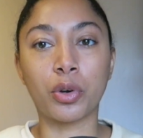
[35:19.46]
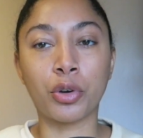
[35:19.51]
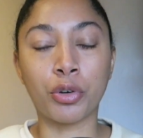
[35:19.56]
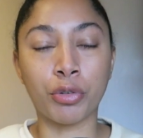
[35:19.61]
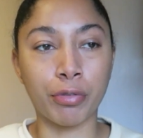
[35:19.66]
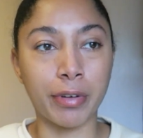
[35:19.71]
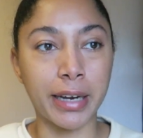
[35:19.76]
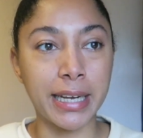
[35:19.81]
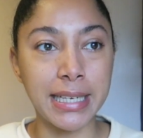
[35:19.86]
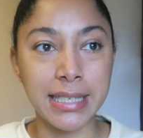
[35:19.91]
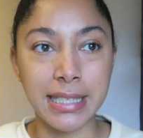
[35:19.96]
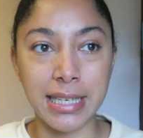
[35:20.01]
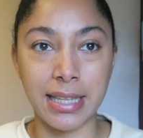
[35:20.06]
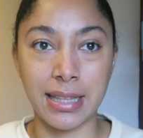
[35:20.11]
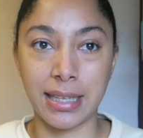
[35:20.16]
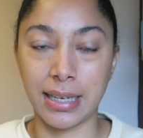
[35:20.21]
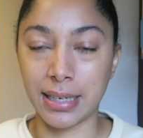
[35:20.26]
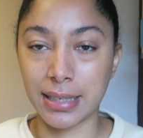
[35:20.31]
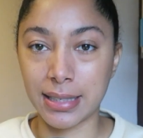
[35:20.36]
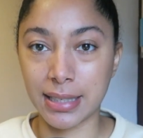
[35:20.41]
Crazy
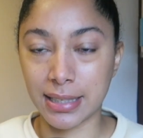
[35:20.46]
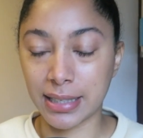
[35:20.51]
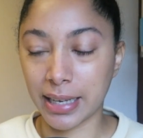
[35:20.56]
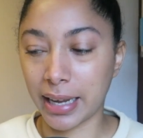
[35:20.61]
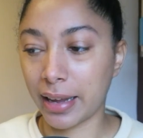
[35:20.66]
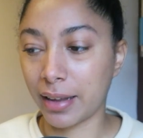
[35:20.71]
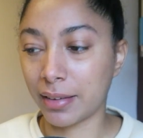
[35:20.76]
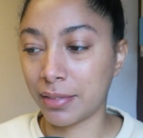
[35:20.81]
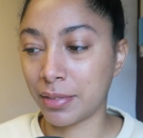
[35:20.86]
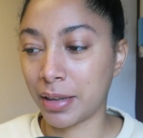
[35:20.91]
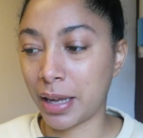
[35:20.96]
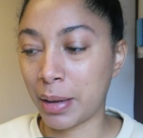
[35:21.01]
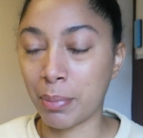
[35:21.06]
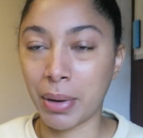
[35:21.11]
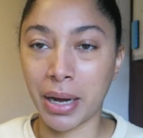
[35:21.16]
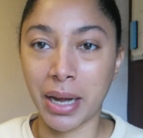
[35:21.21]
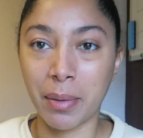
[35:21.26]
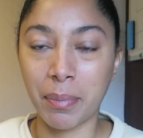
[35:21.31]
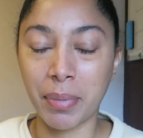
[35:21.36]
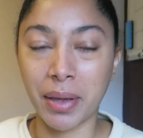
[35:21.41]
thing to say, in
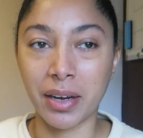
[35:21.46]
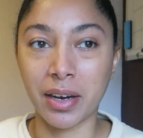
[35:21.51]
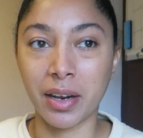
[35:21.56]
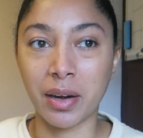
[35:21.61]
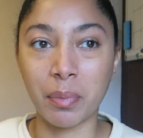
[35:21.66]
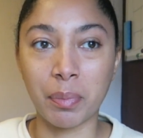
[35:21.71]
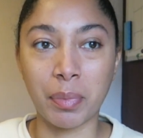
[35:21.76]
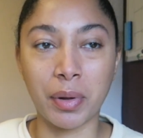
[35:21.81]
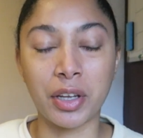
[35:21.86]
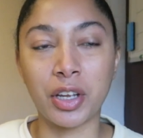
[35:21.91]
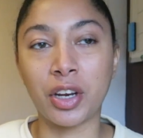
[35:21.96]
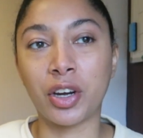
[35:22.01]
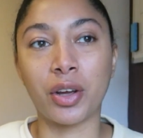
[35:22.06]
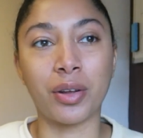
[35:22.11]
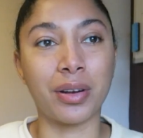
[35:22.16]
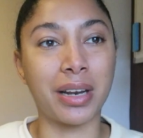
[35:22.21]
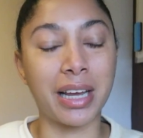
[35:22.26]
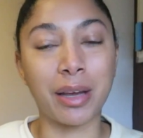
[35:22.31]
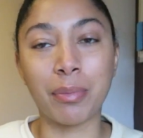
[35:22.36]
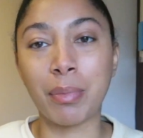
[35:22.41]
my opinion, but
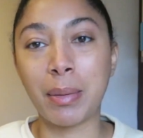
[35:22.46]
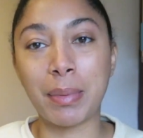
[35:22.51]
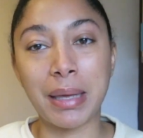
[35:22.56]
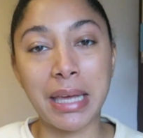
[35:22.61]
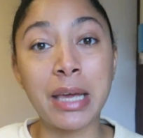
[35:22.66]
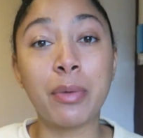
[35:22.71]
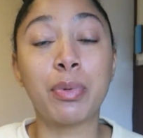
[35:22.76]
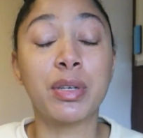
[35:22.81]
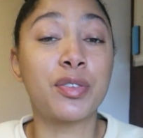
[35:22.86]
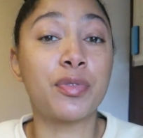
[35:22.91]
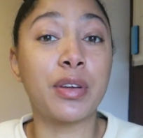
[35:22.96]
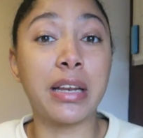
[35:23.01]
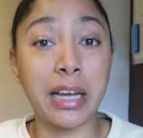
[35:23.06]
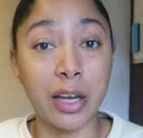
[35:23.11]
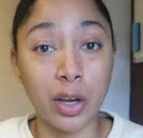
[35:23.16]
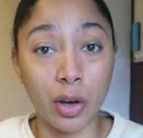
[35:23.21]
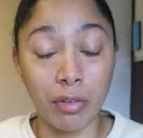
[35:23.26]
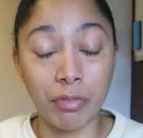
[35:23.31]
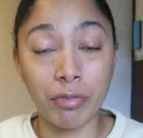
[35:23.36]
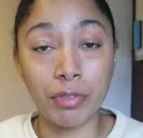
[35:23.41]
like maybe he was
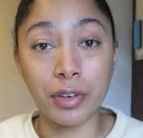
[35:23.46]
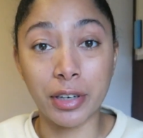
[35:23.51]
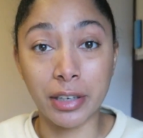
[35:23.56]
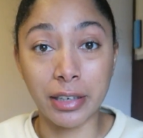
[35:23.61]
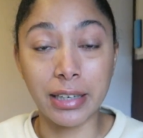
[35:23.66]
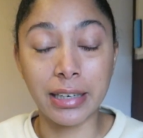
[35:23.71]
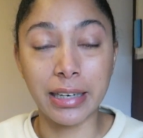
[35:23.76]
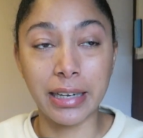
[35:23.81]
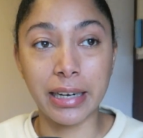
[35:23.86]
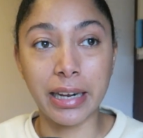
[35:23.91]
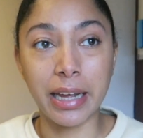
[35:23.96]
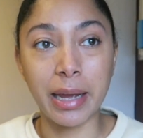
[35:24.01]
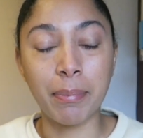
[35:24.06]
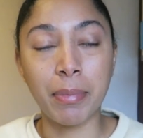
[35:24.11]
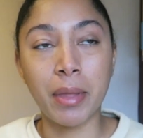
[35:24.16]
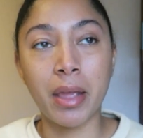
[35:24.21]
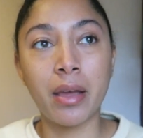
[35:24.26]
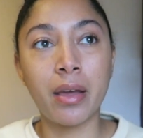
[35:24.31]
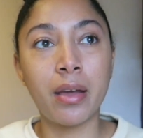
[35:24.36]
feeling confident, clearly.